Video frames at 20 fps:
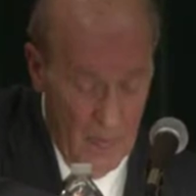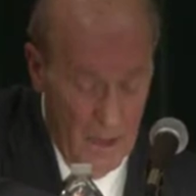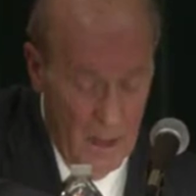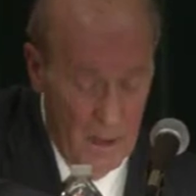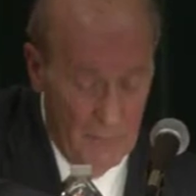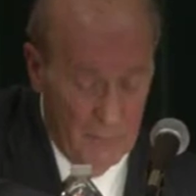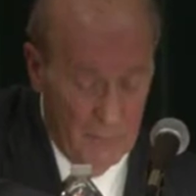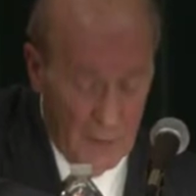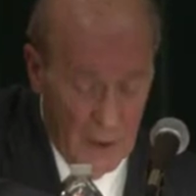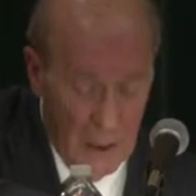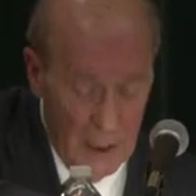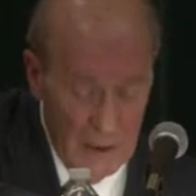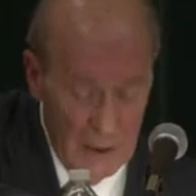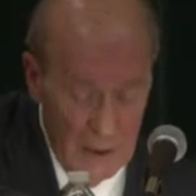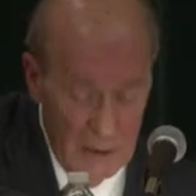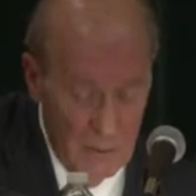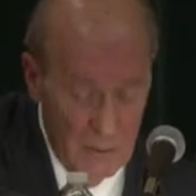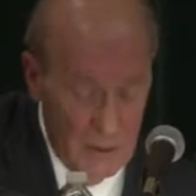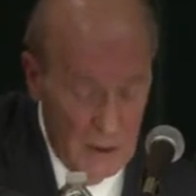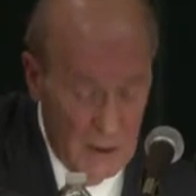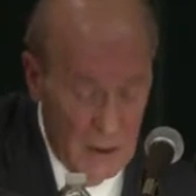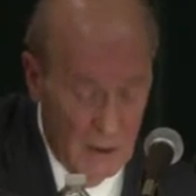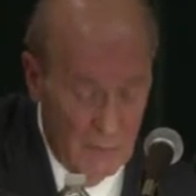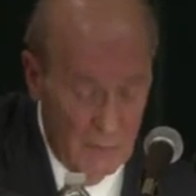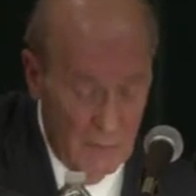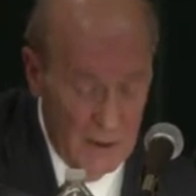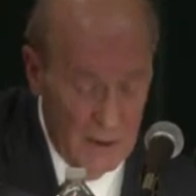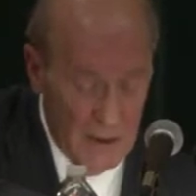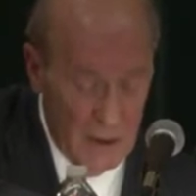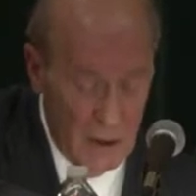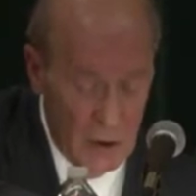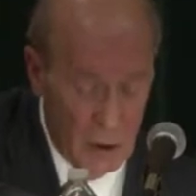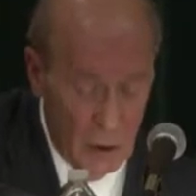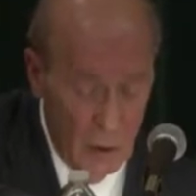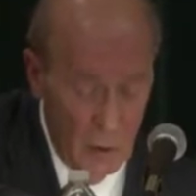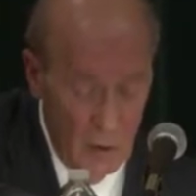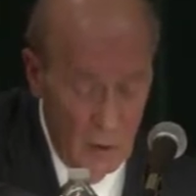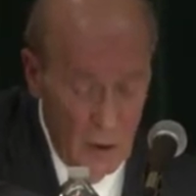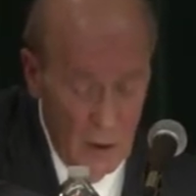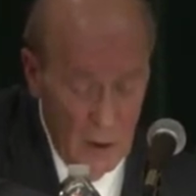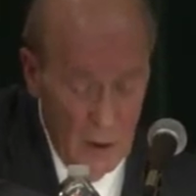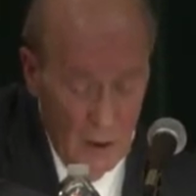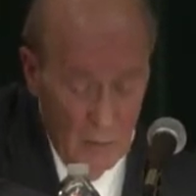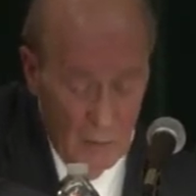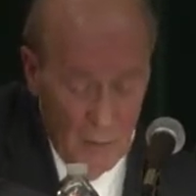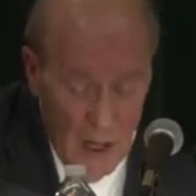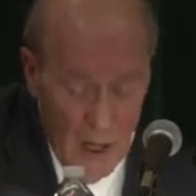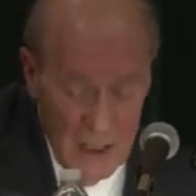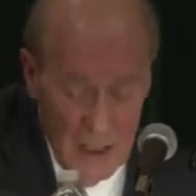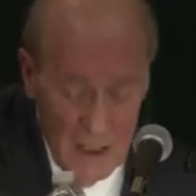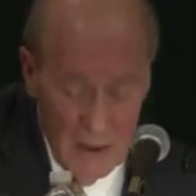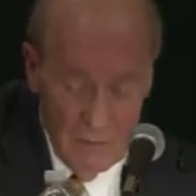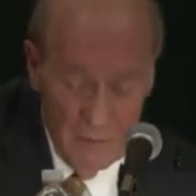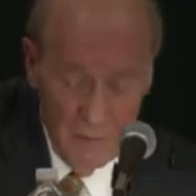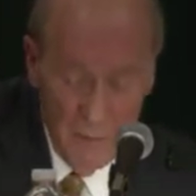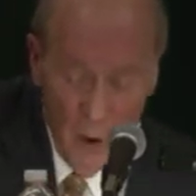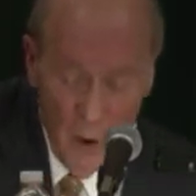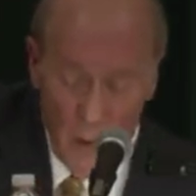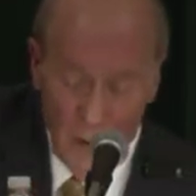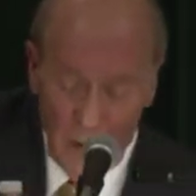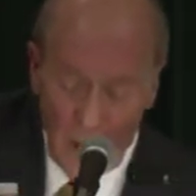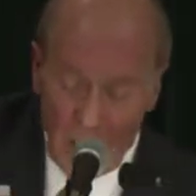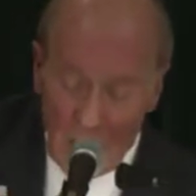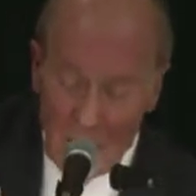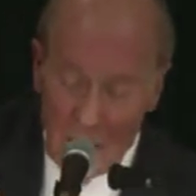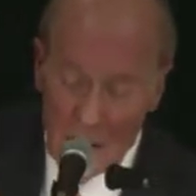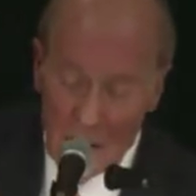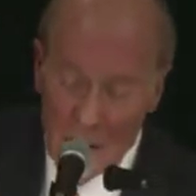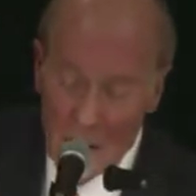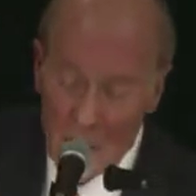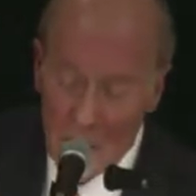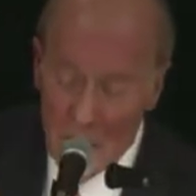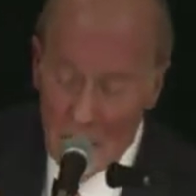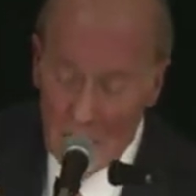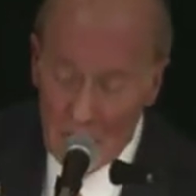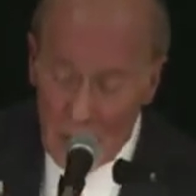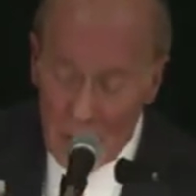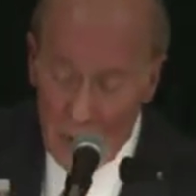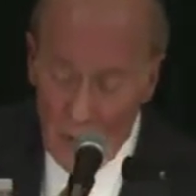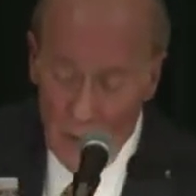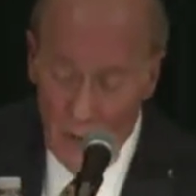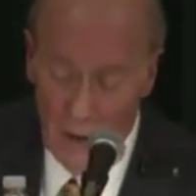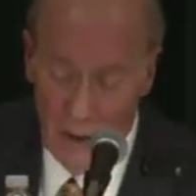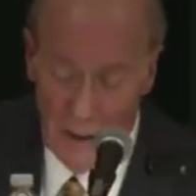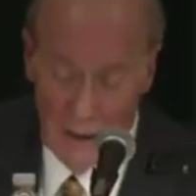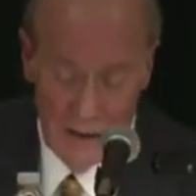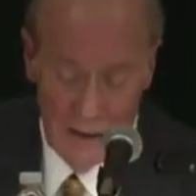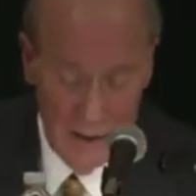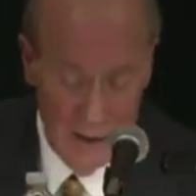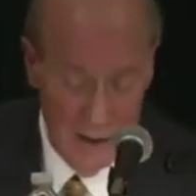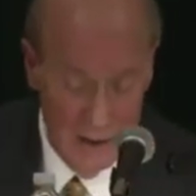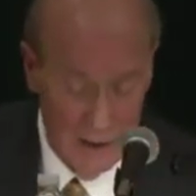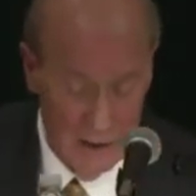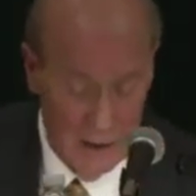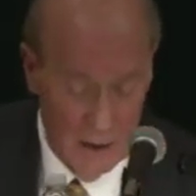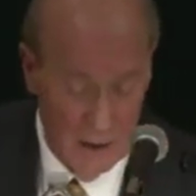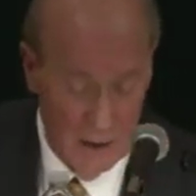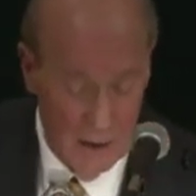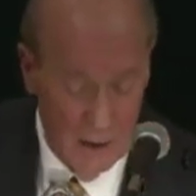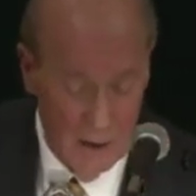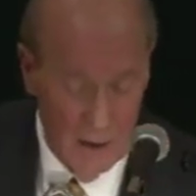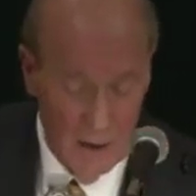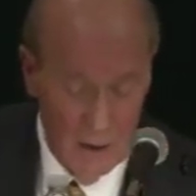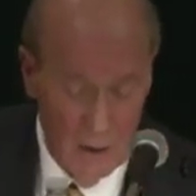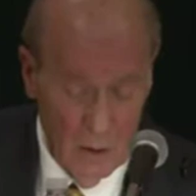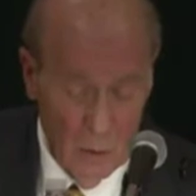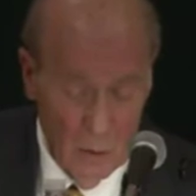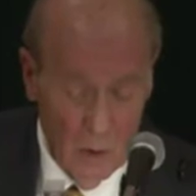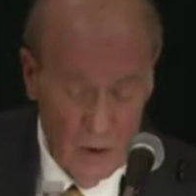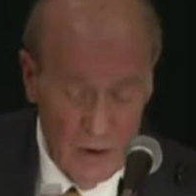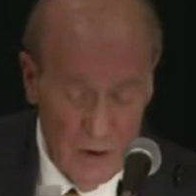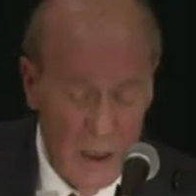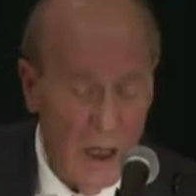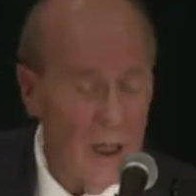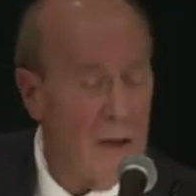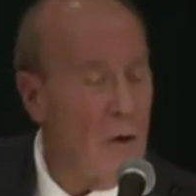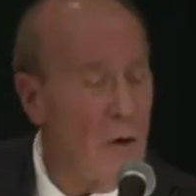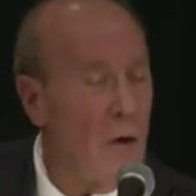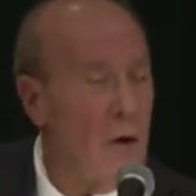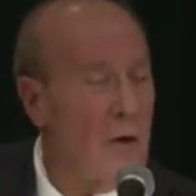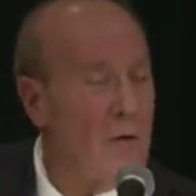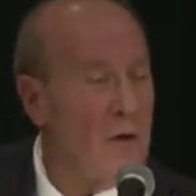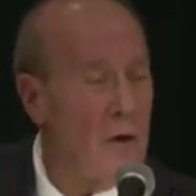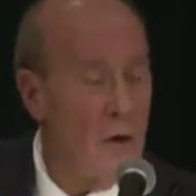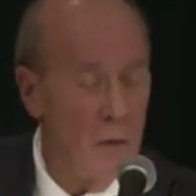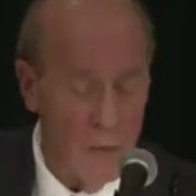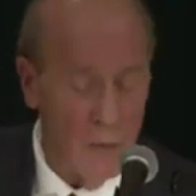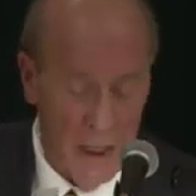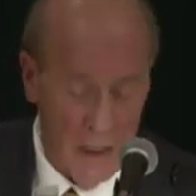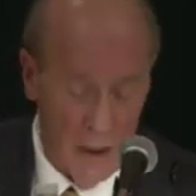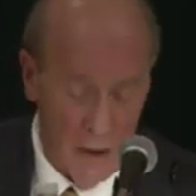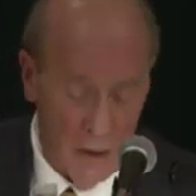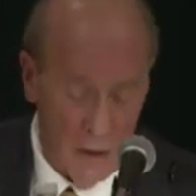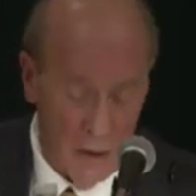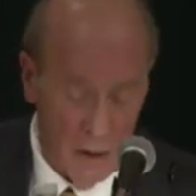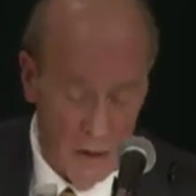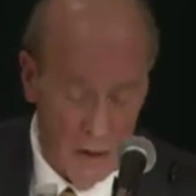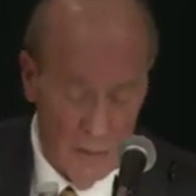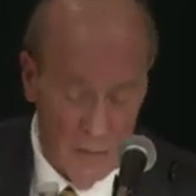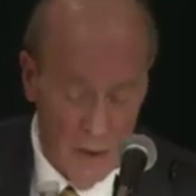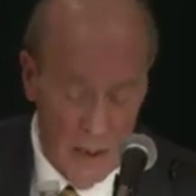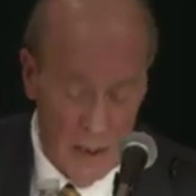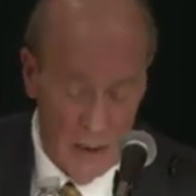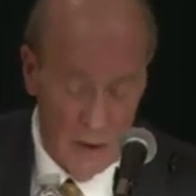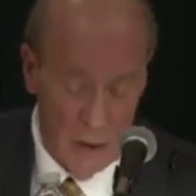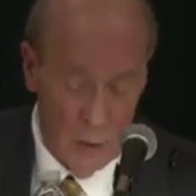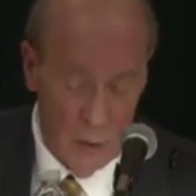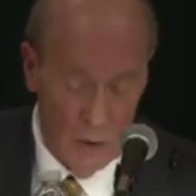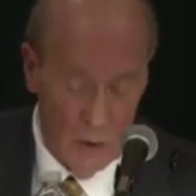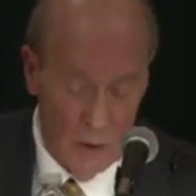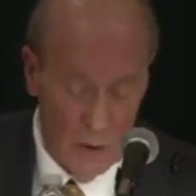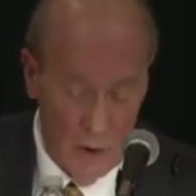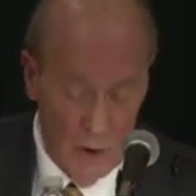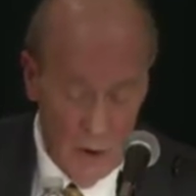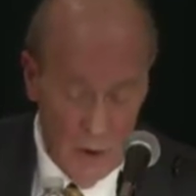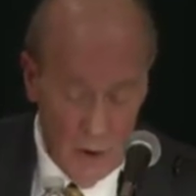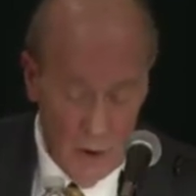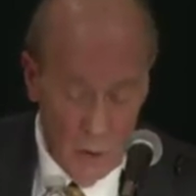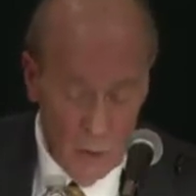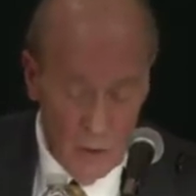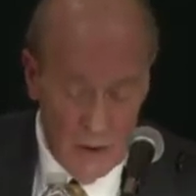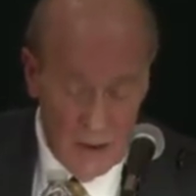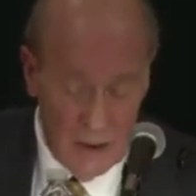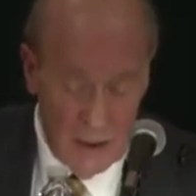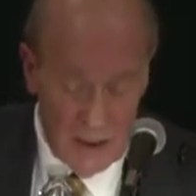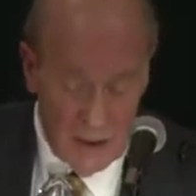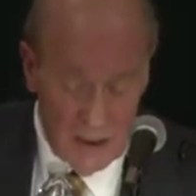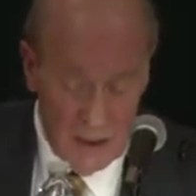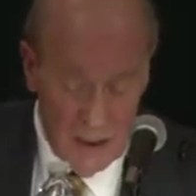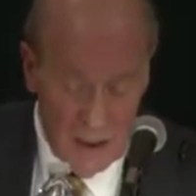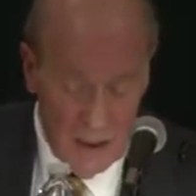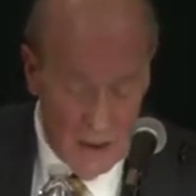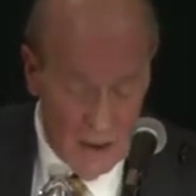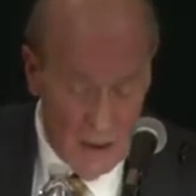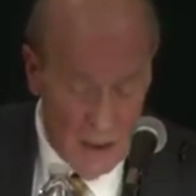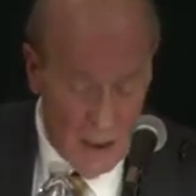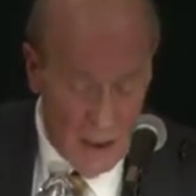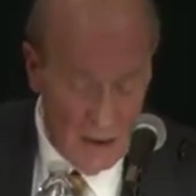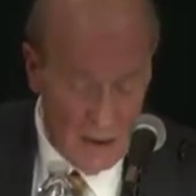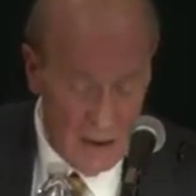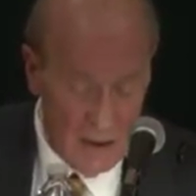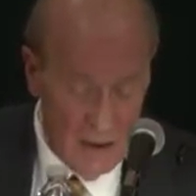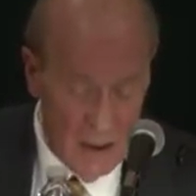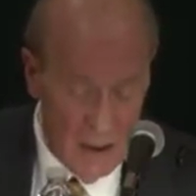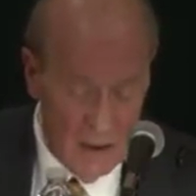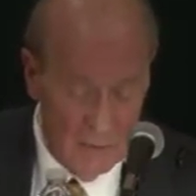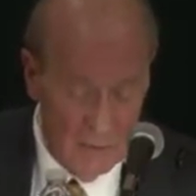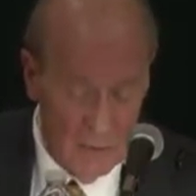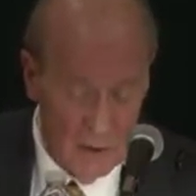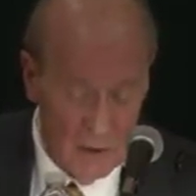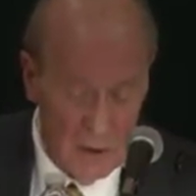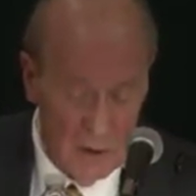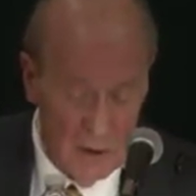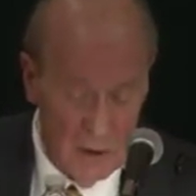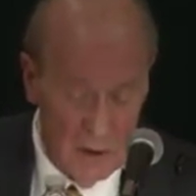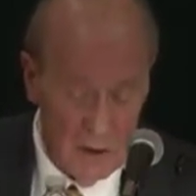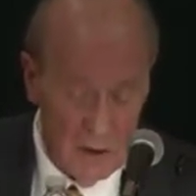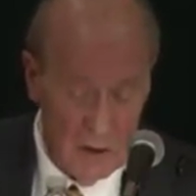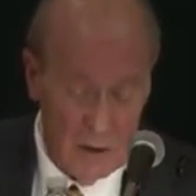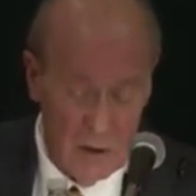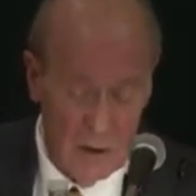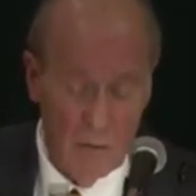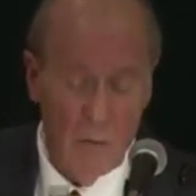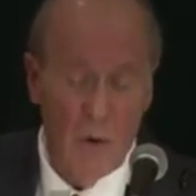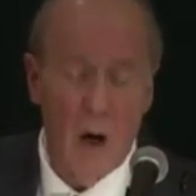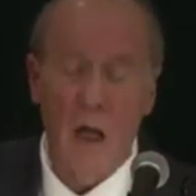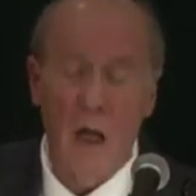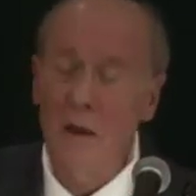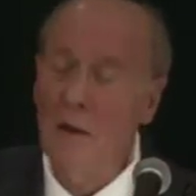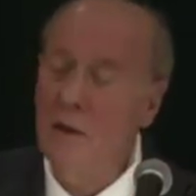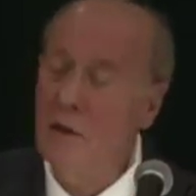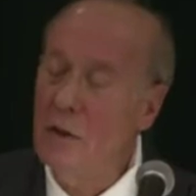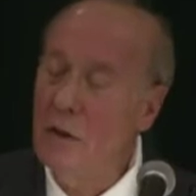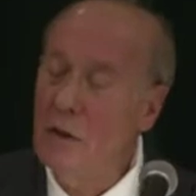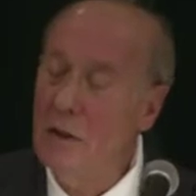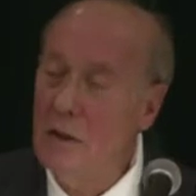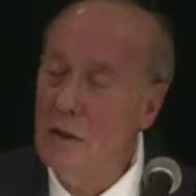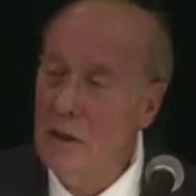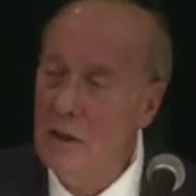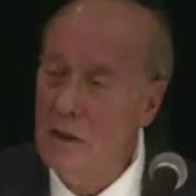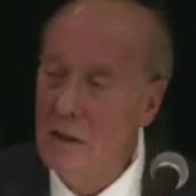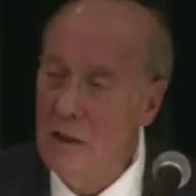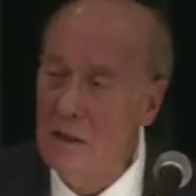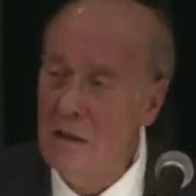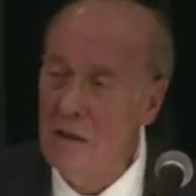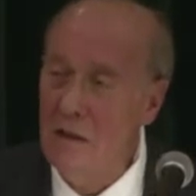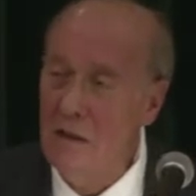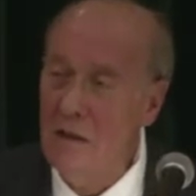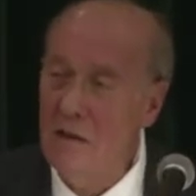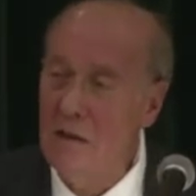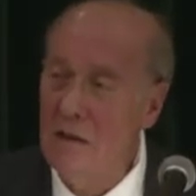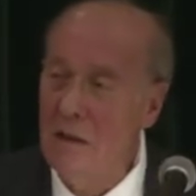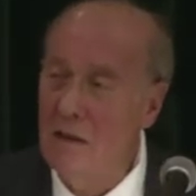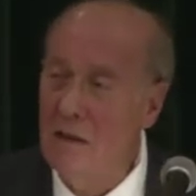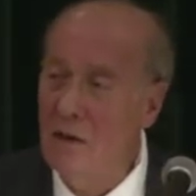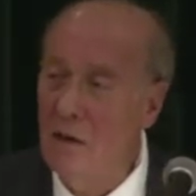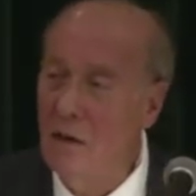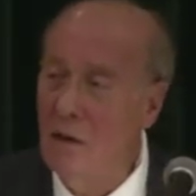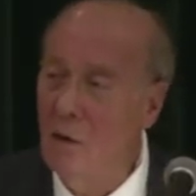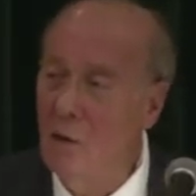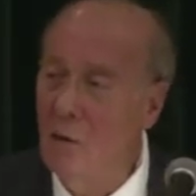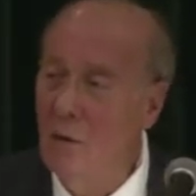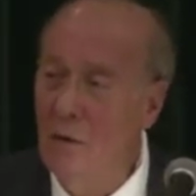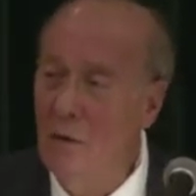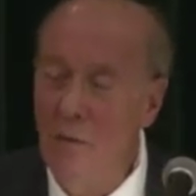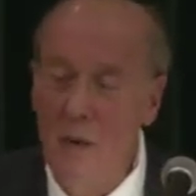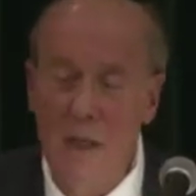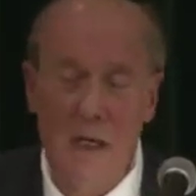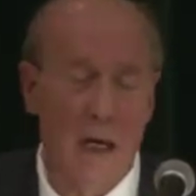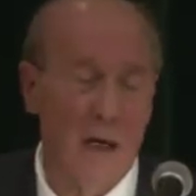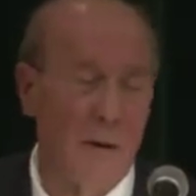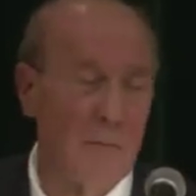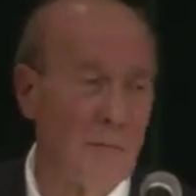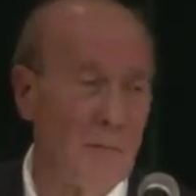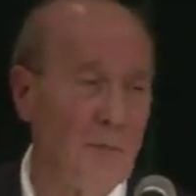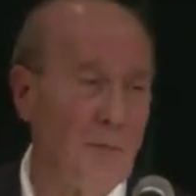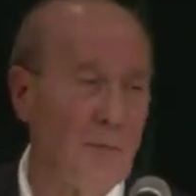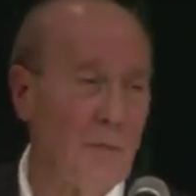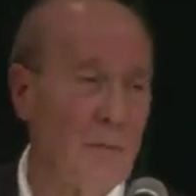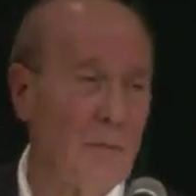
Defining himself as a Jew by invoking his scriptural identity was not also my uncle Emmanuel resisting the Nazi effort to demolish his existence as a human being.